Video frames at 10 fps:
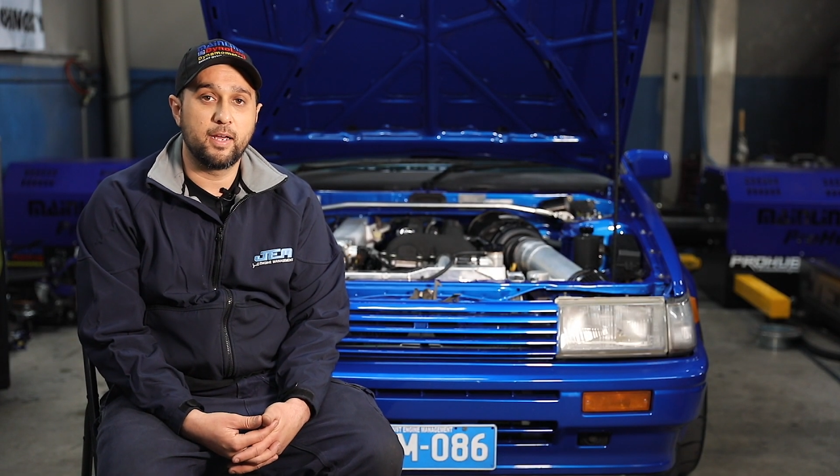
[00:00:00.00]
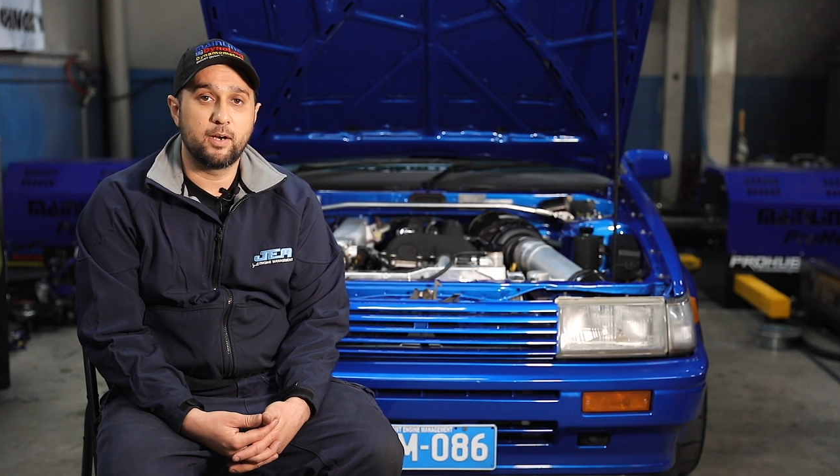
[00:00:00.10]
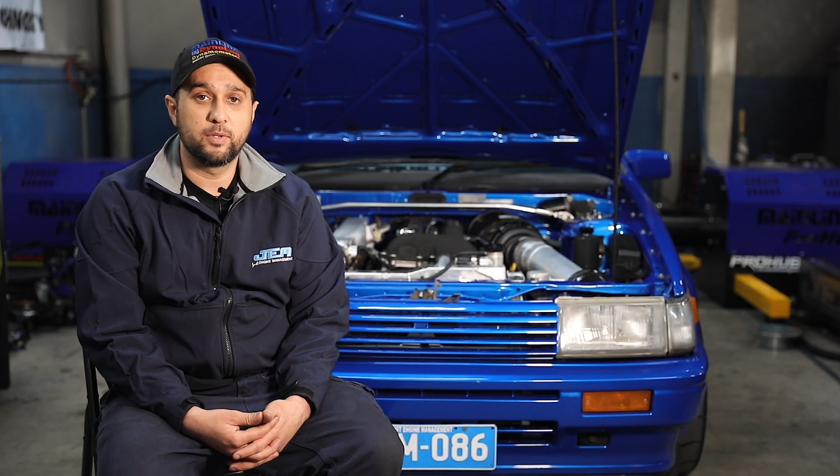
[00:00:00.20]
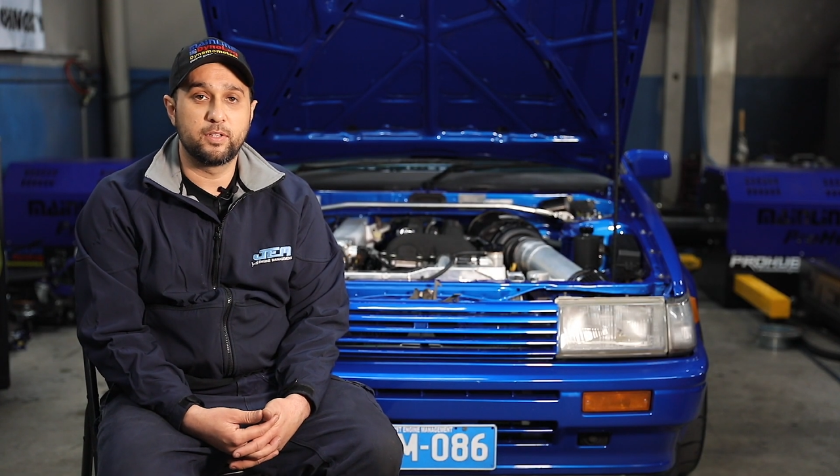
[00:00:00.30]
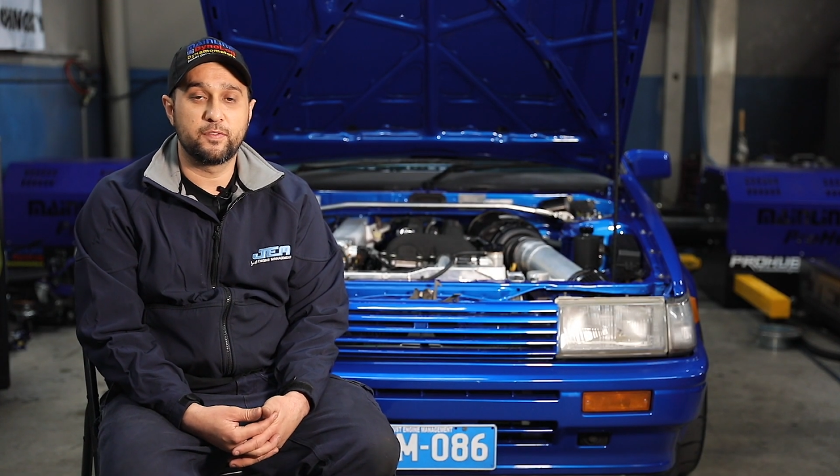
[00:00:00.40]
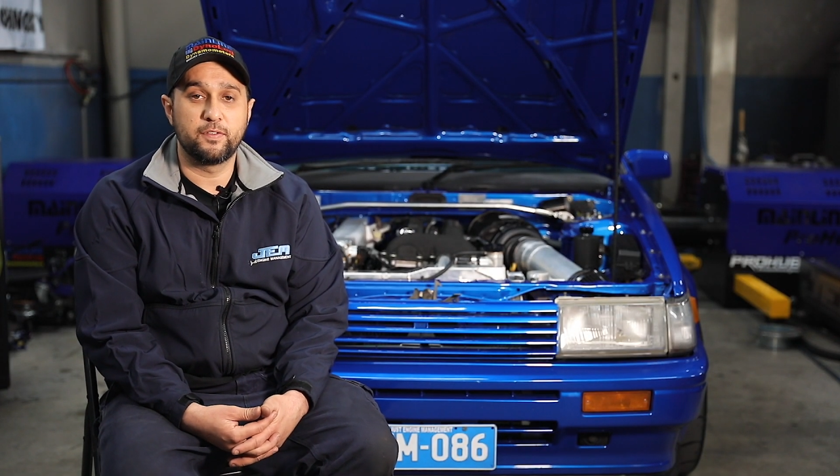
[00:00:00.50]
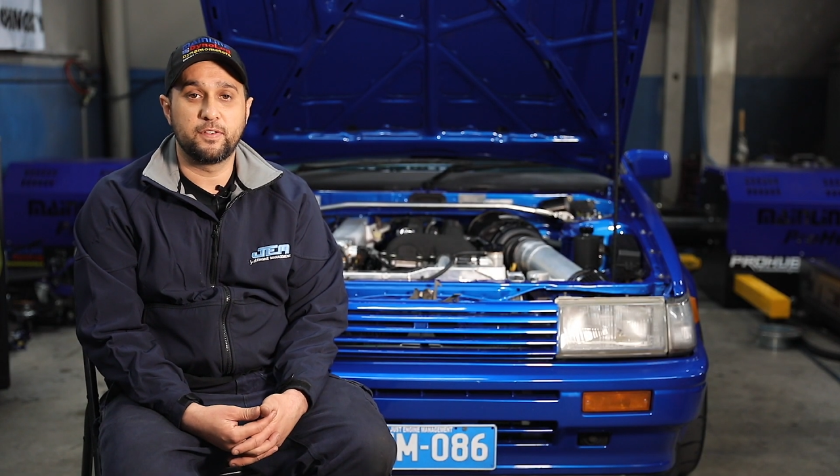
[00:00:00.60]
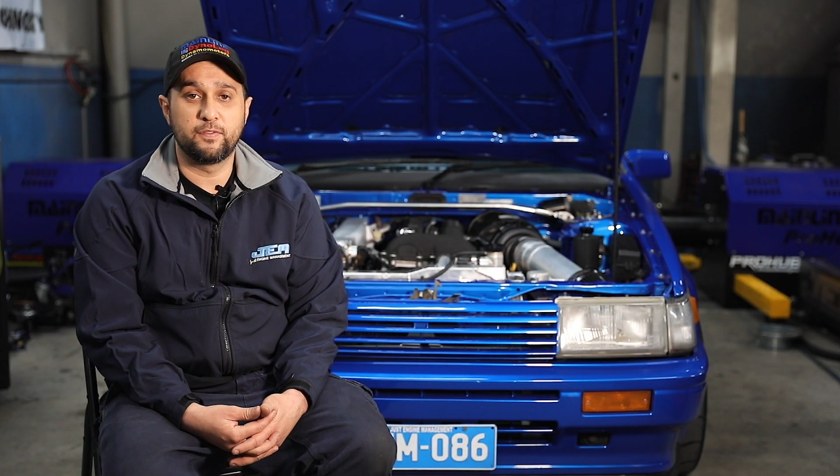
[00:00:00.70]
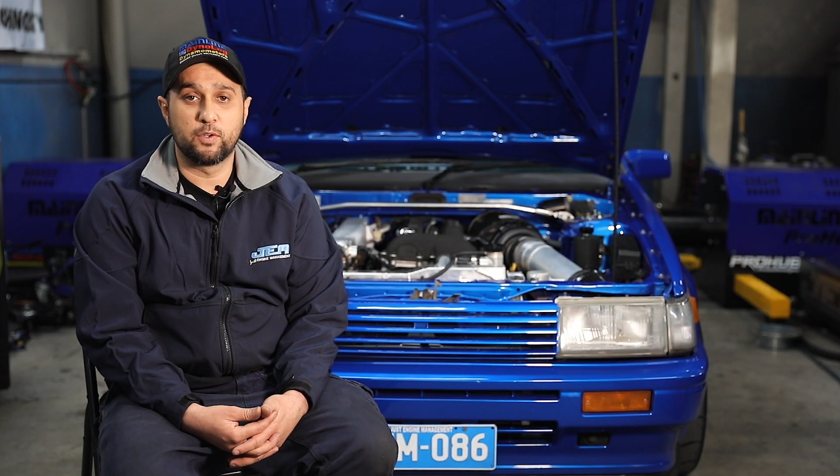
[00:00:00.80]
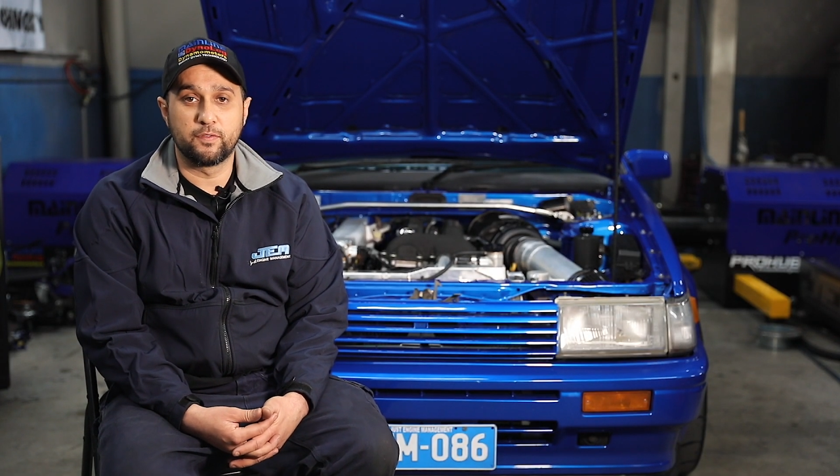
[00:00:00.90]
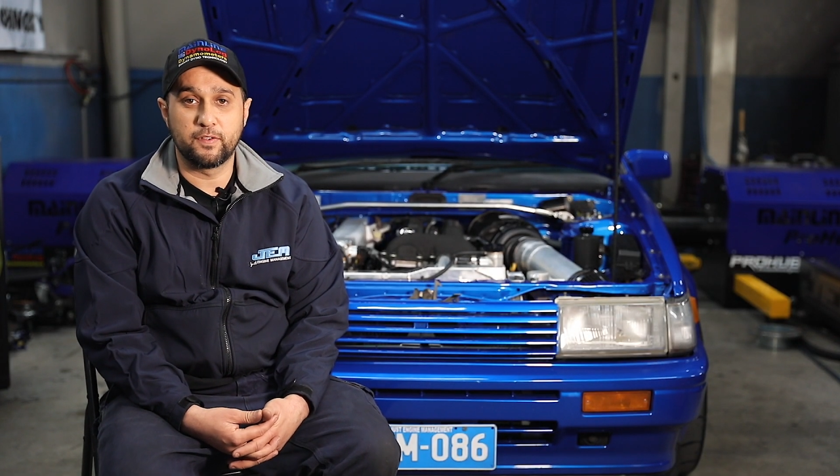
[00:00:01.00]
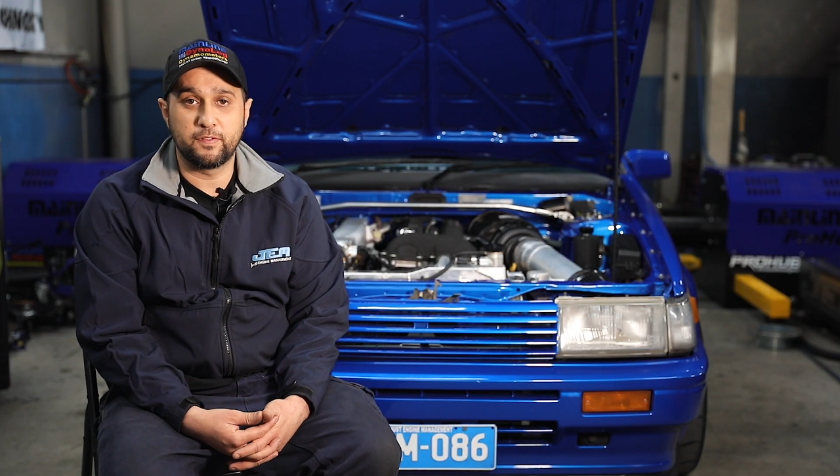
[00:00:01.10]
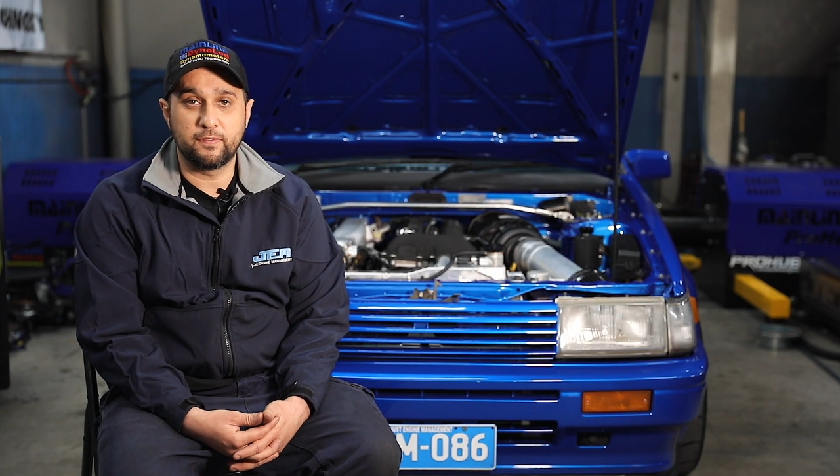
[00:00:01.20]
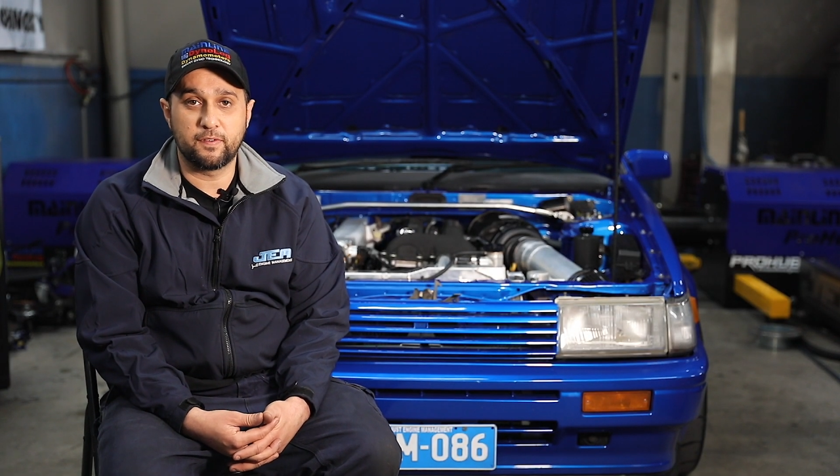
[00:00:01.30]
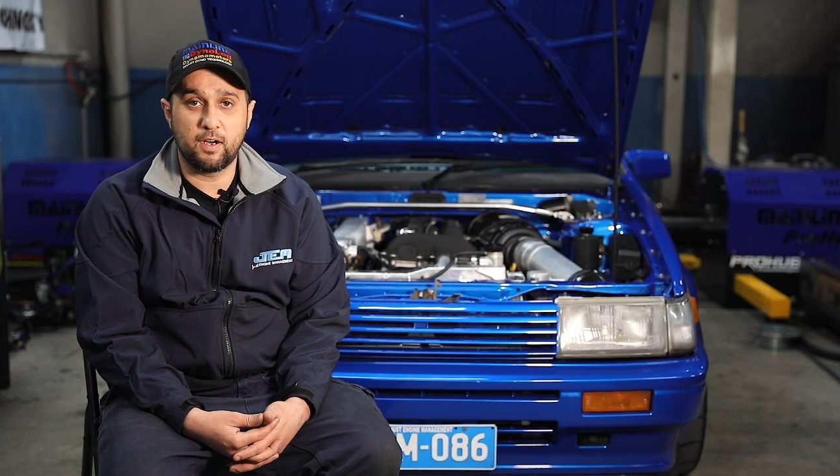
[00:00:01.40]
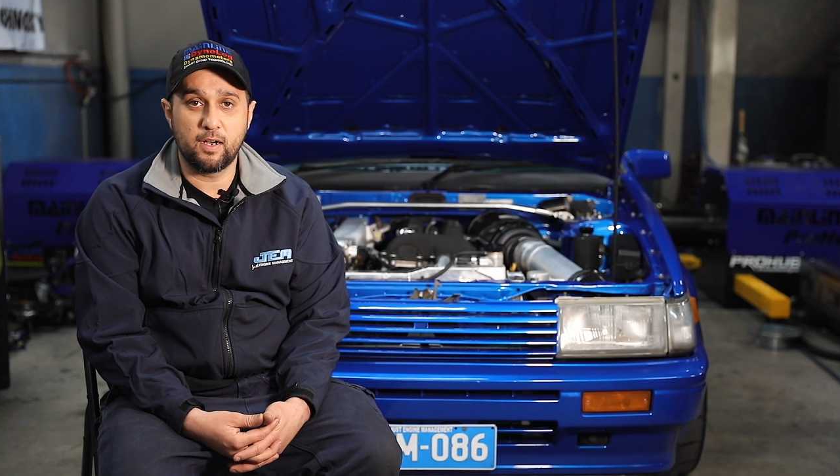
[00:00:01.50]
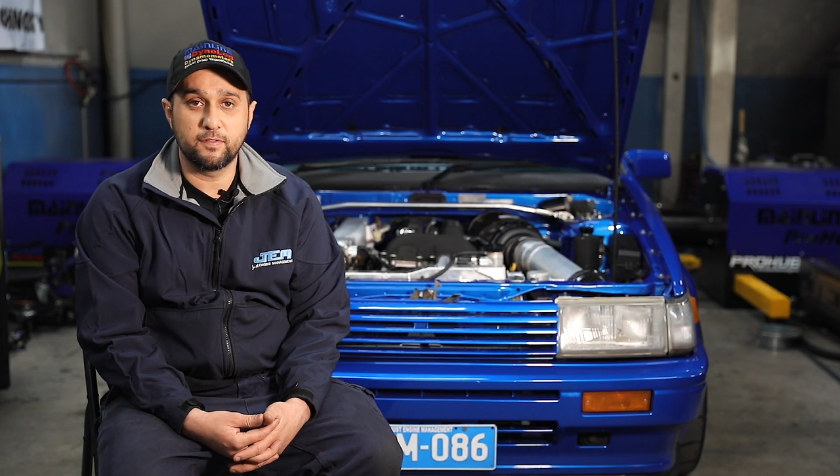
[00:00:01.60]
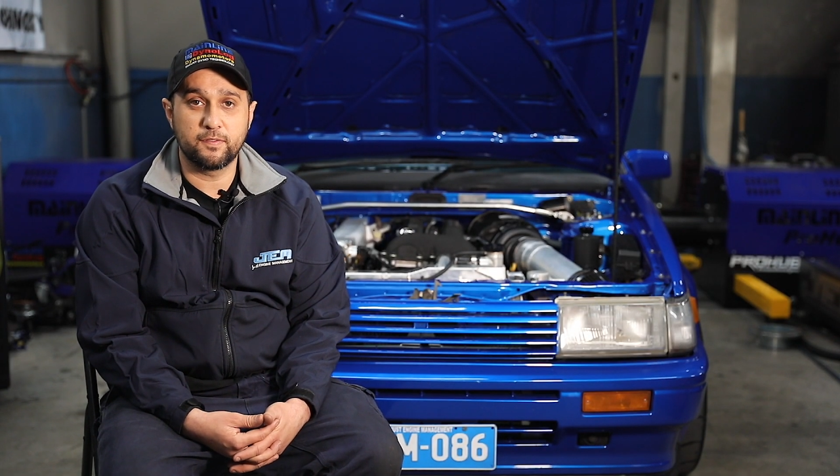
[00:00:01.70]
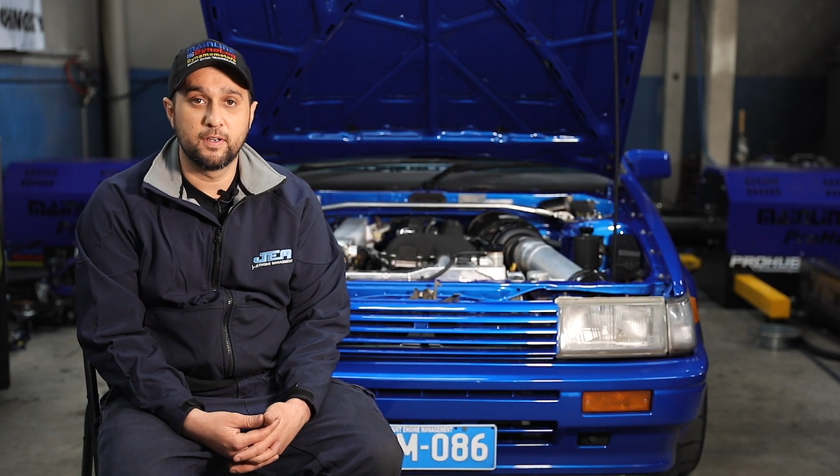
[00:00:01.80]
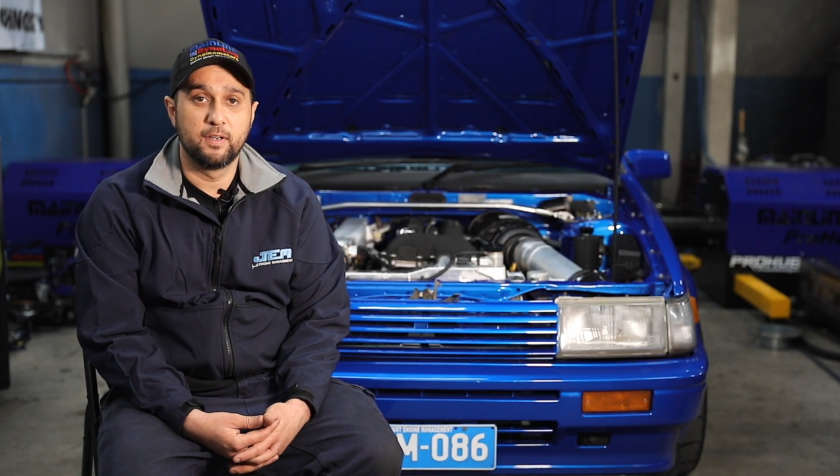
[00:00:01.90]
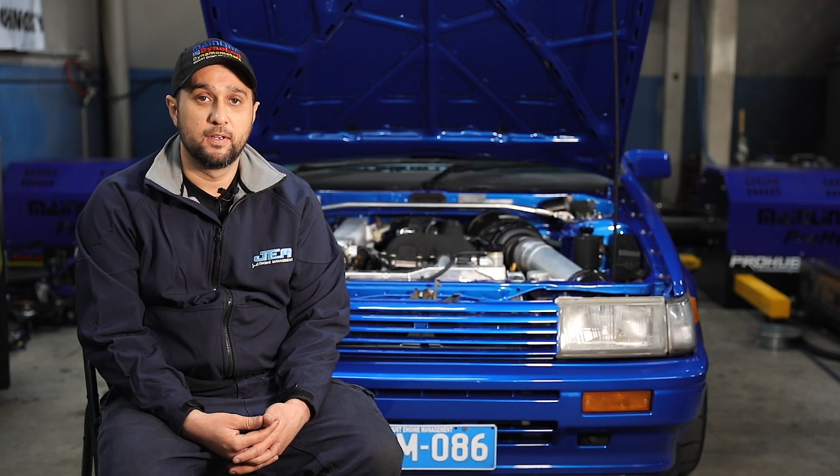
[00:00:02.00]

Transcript: now with the 5455.